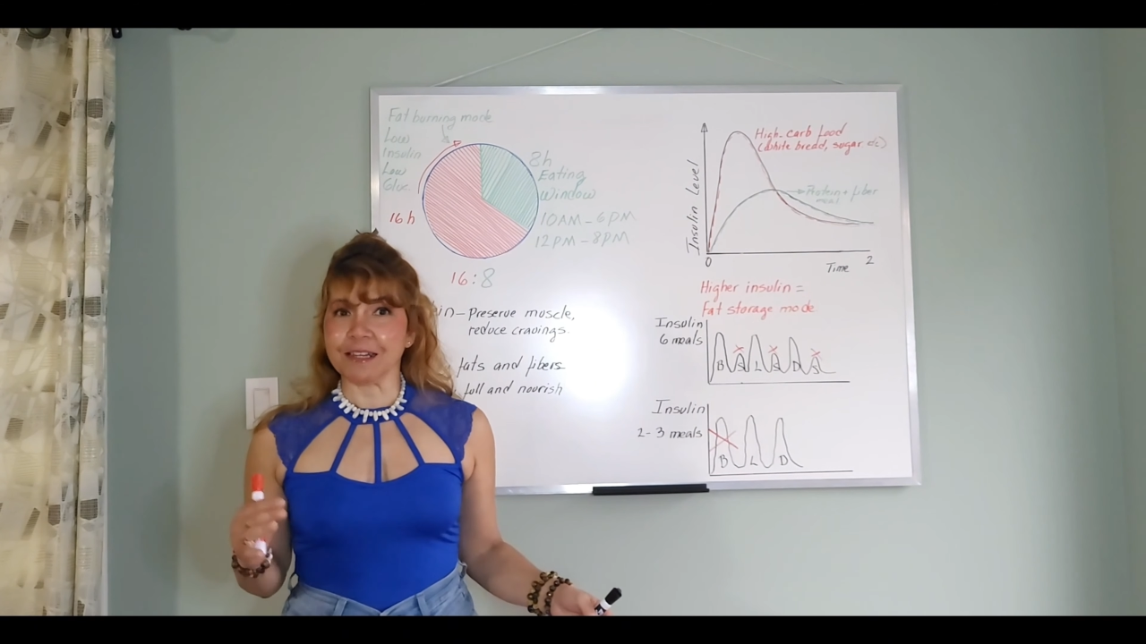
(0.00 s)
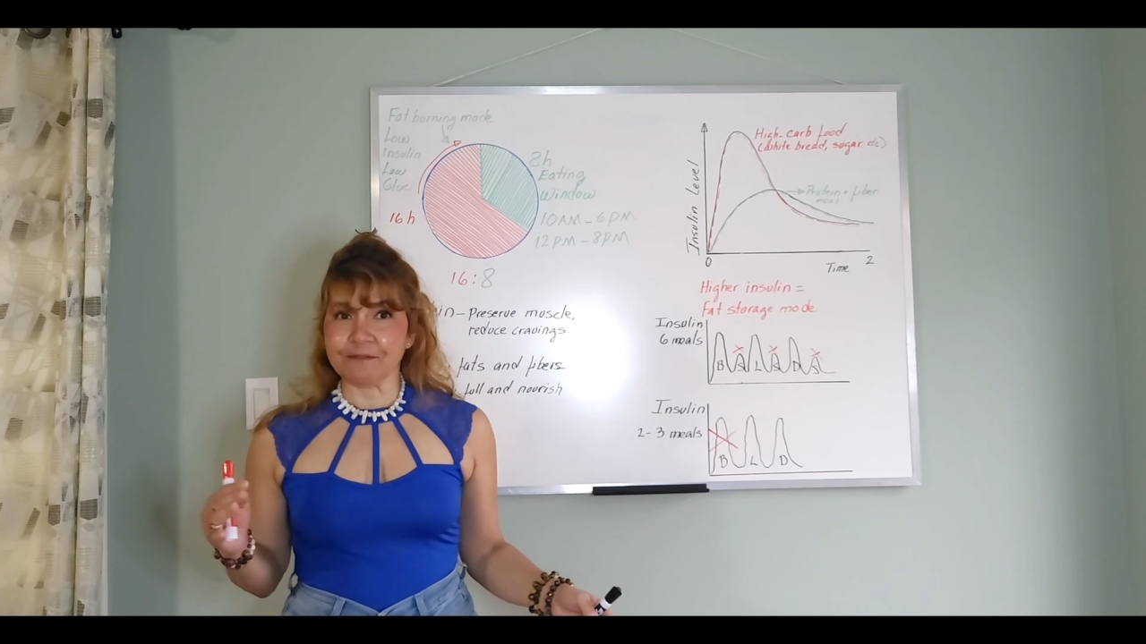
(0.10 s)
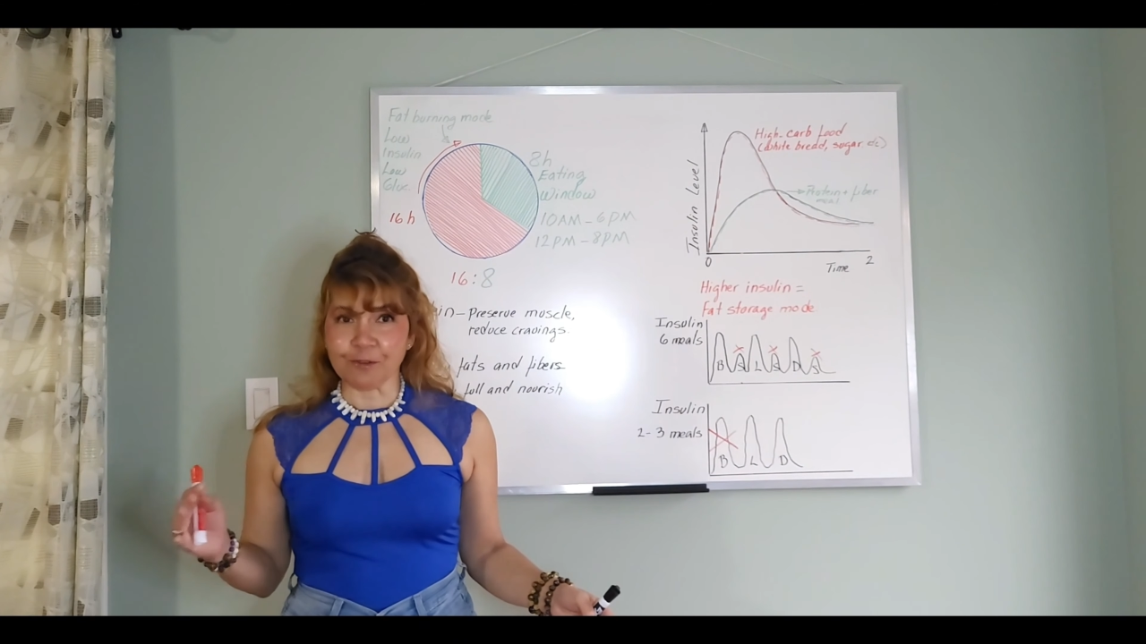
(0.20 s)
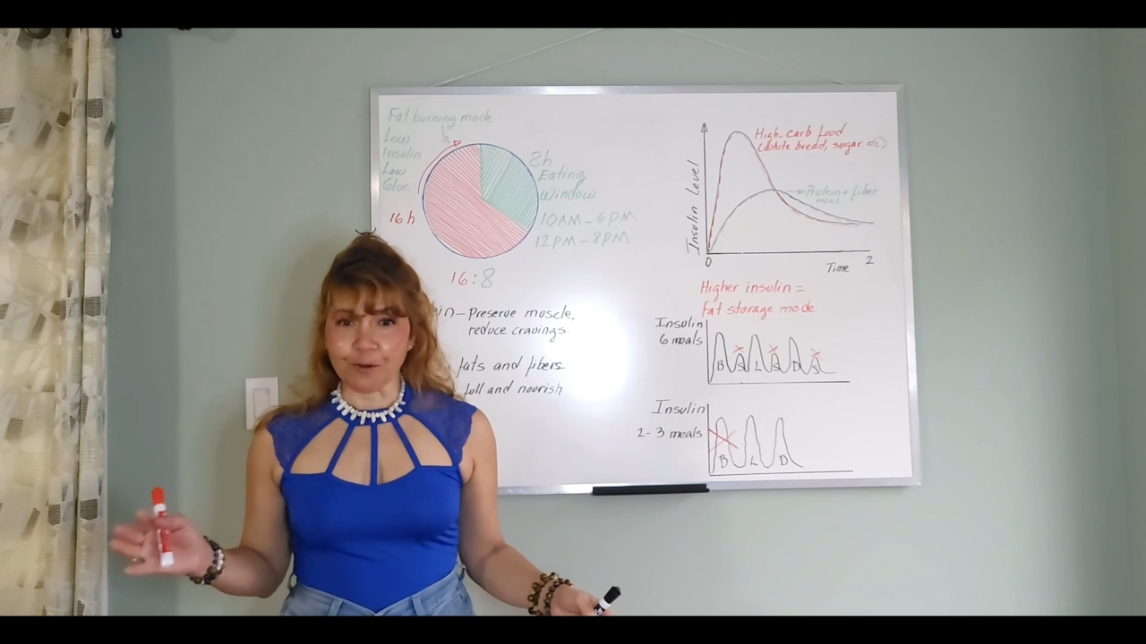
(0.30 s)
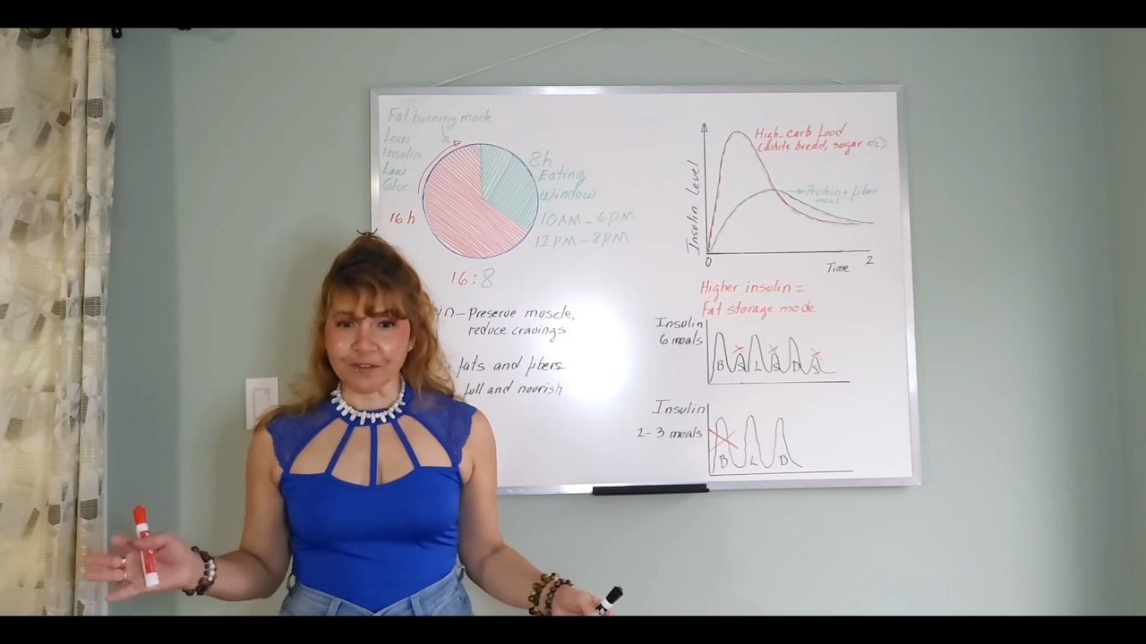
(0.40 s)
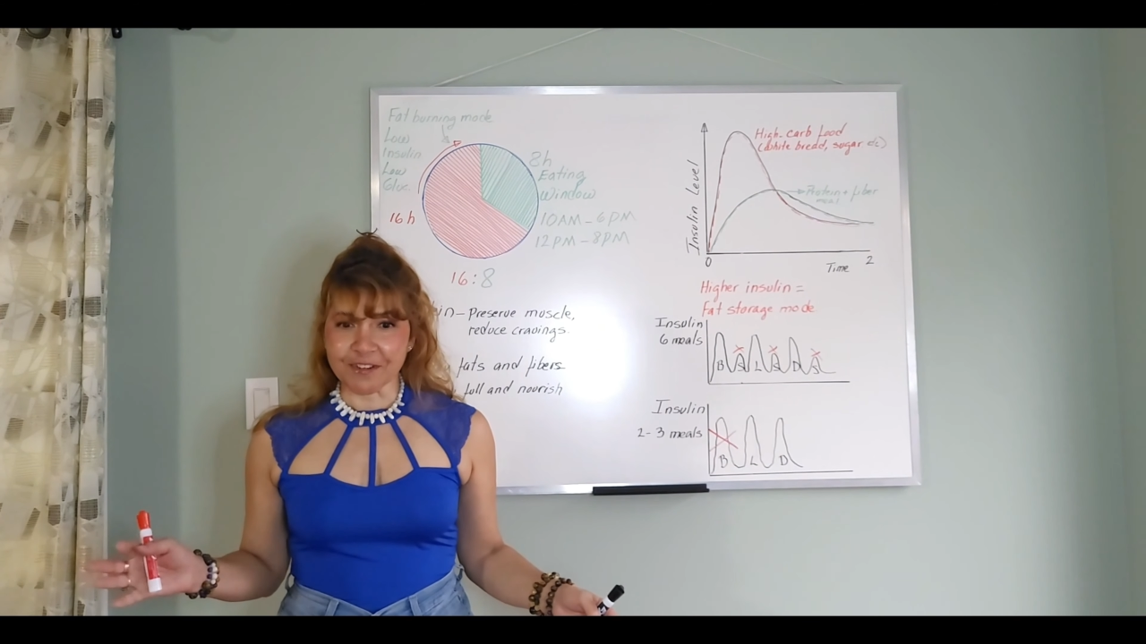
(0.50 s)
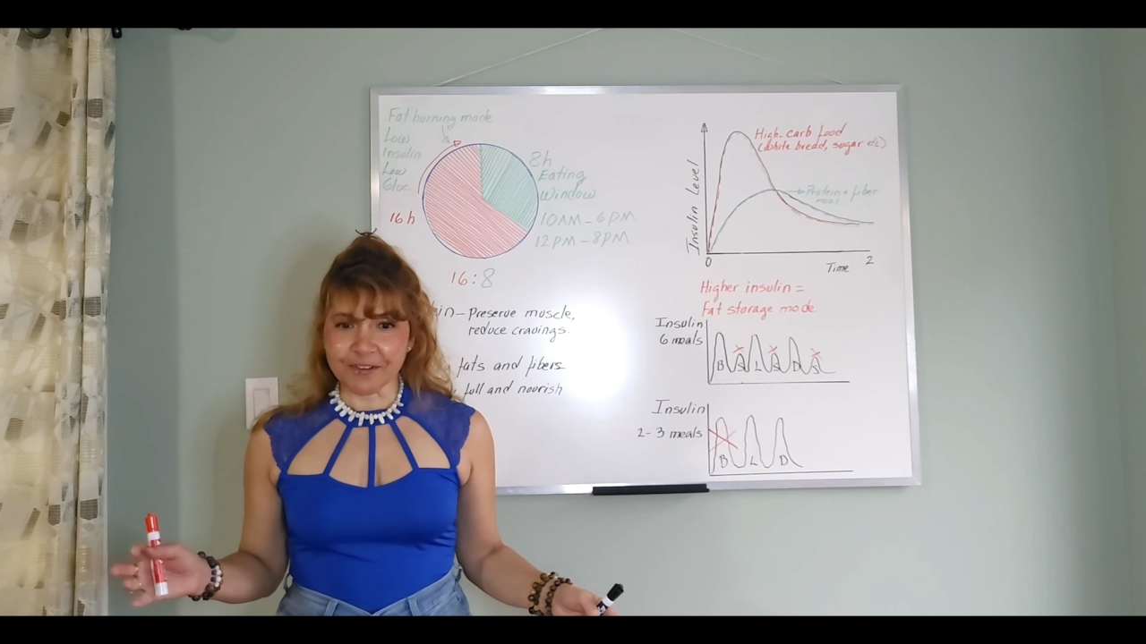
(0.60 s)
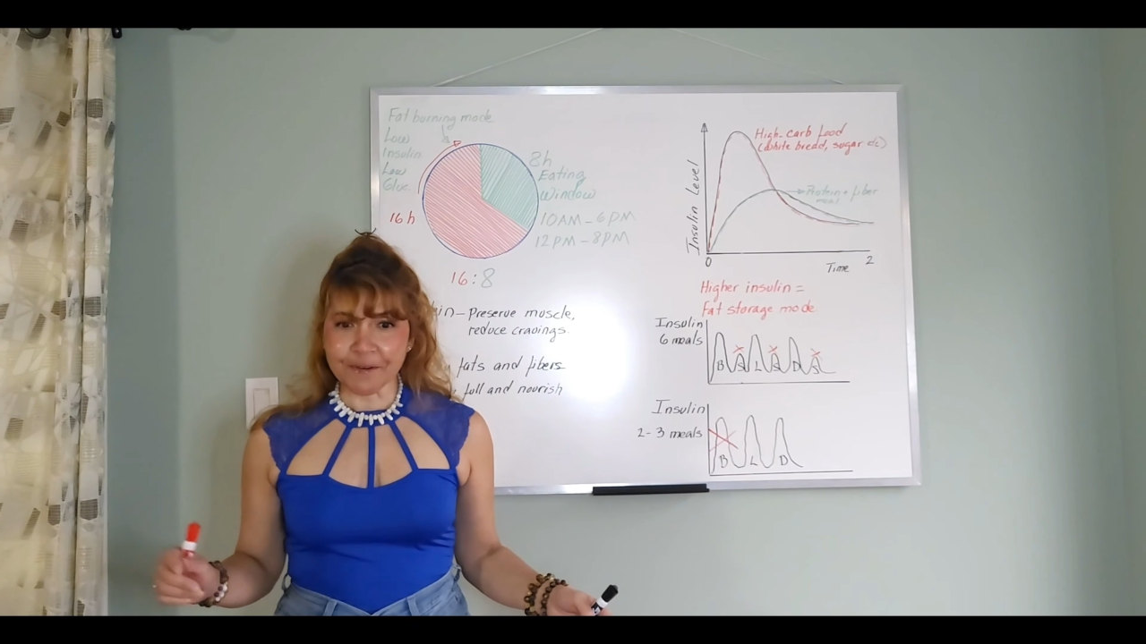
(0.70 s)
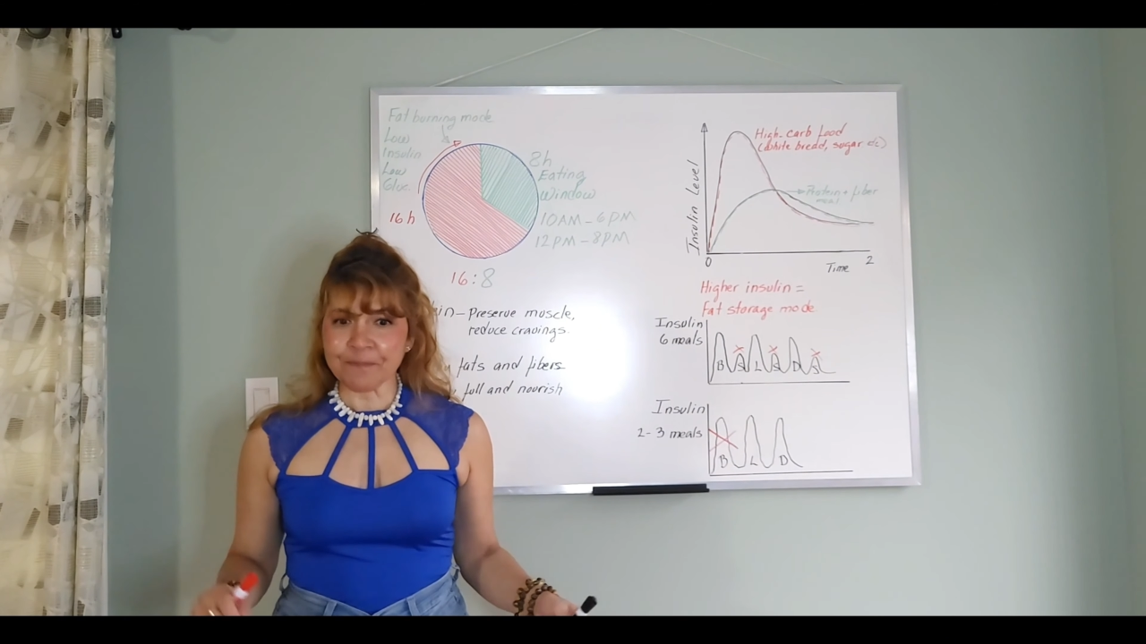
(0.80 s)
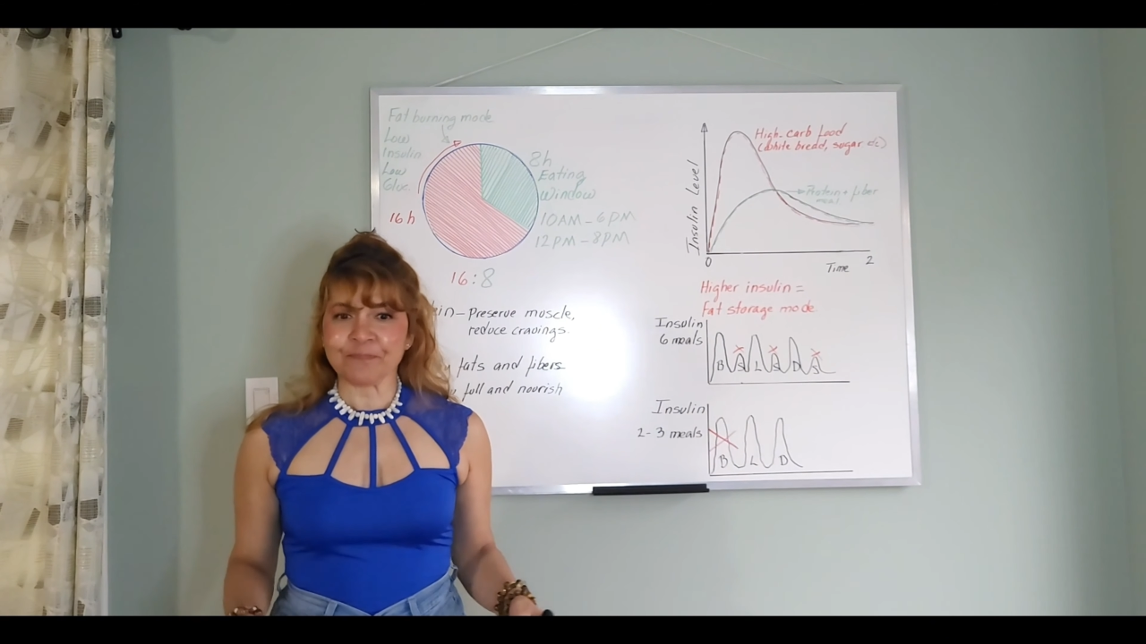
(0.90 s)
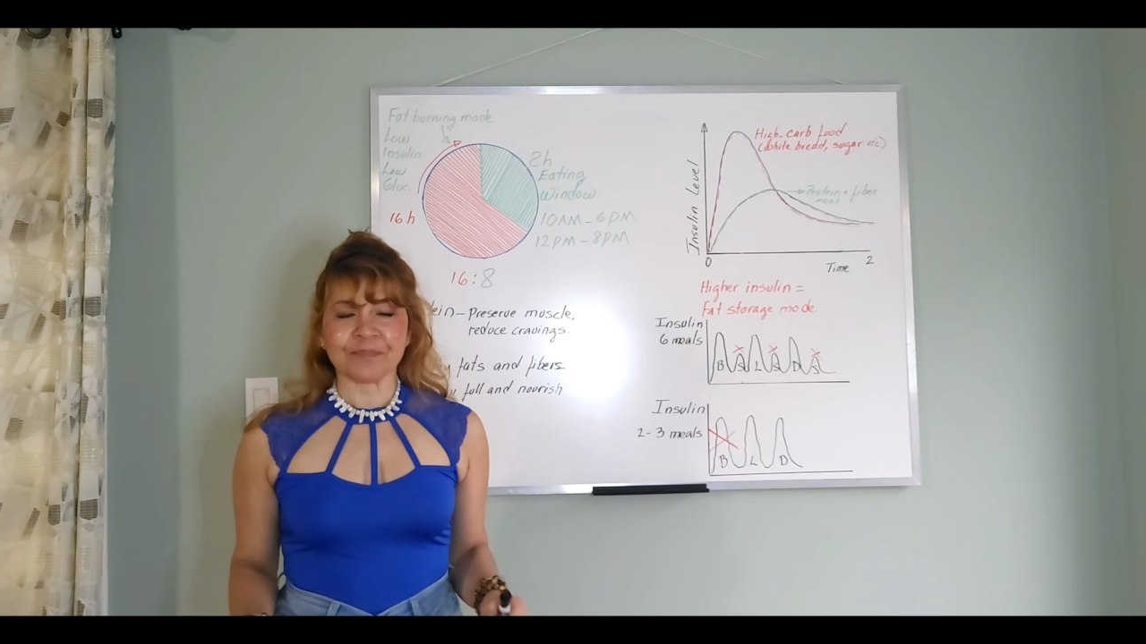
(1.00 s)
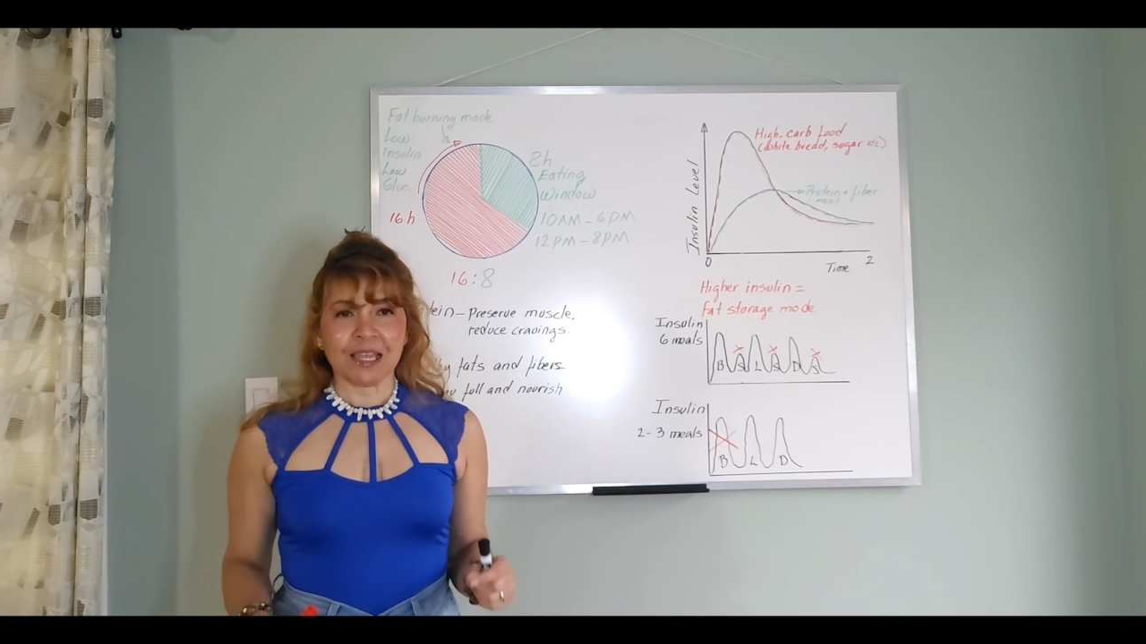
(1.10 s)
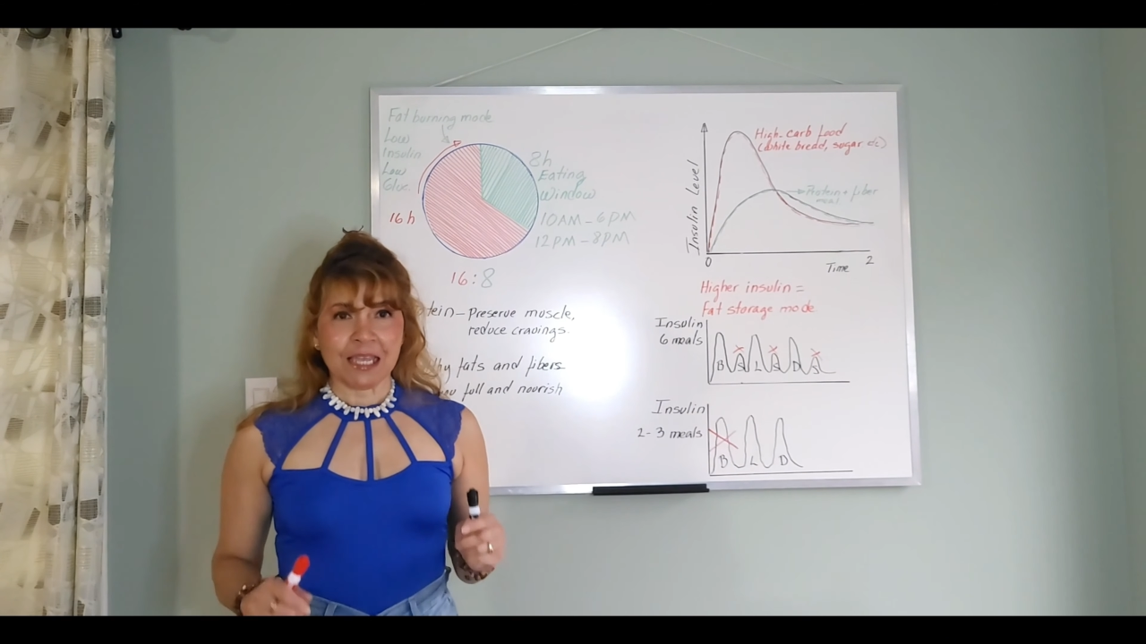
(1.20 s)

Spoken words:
live longer.